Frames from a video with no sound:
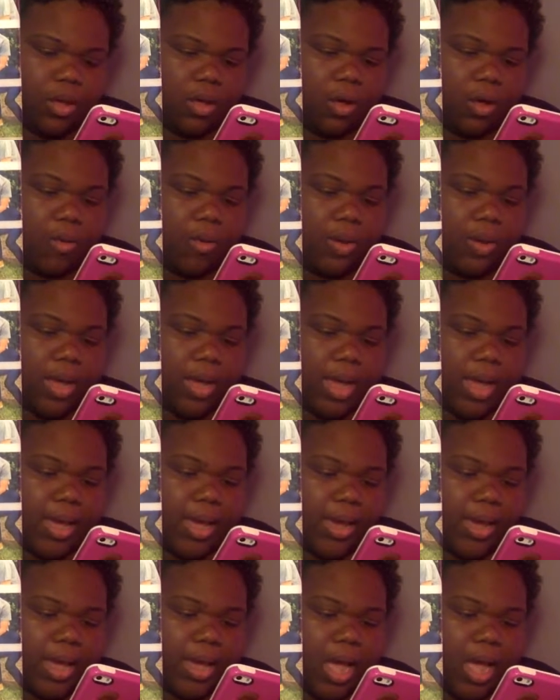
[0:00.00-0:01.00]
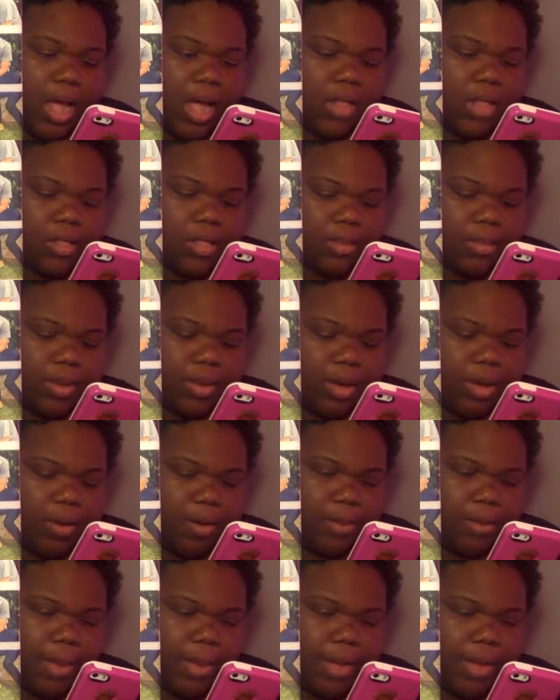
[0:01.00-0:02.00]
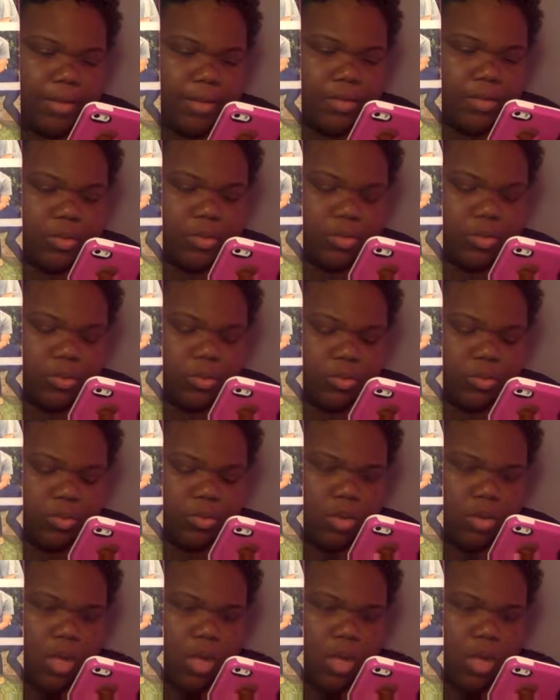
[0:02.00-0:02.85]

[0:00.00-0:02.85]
Okay, let me go back to,